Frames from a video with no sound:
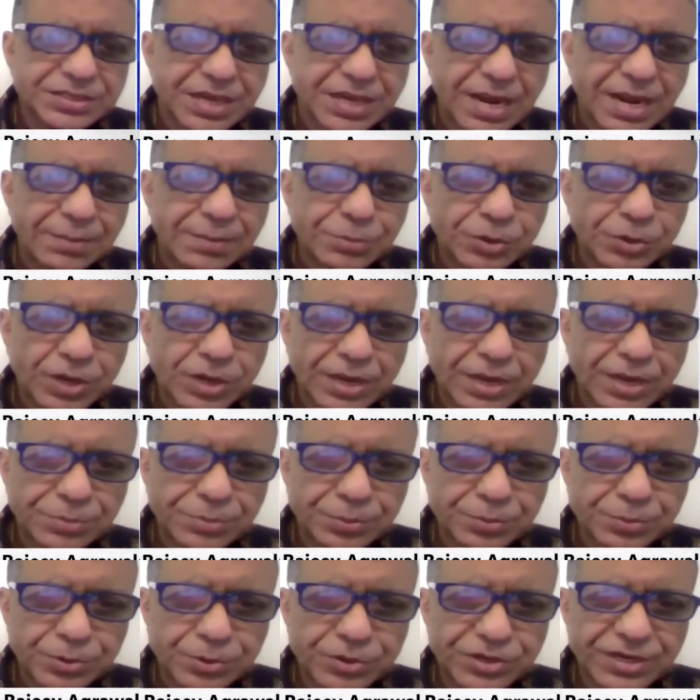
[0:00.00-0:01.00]

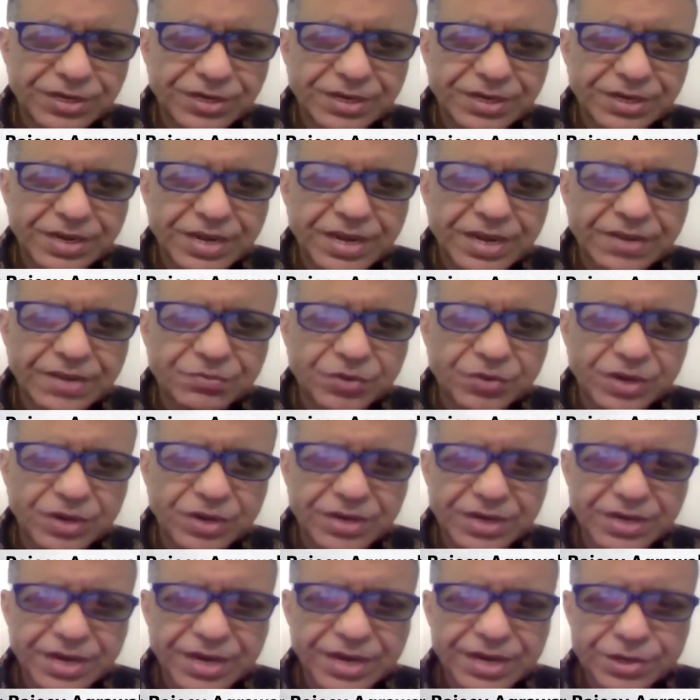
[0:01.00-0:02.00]
apolipoprotein
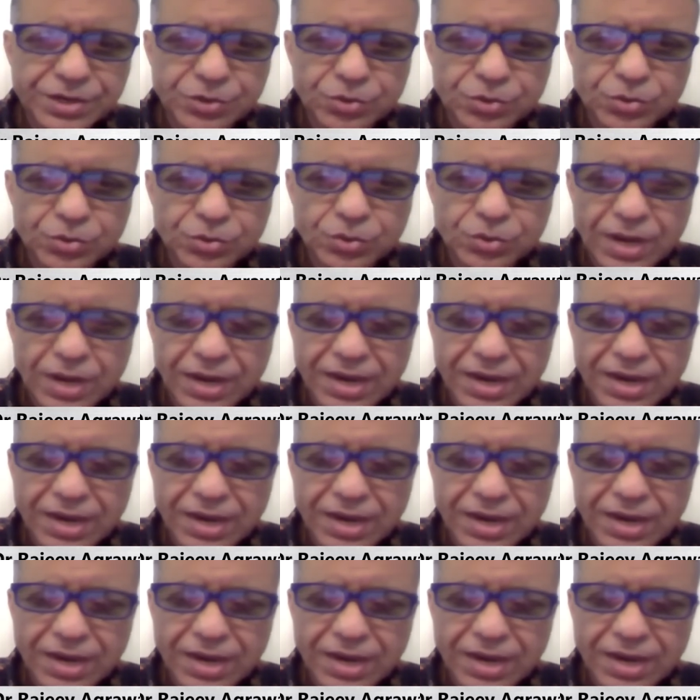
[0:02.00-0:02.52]
A1, A2,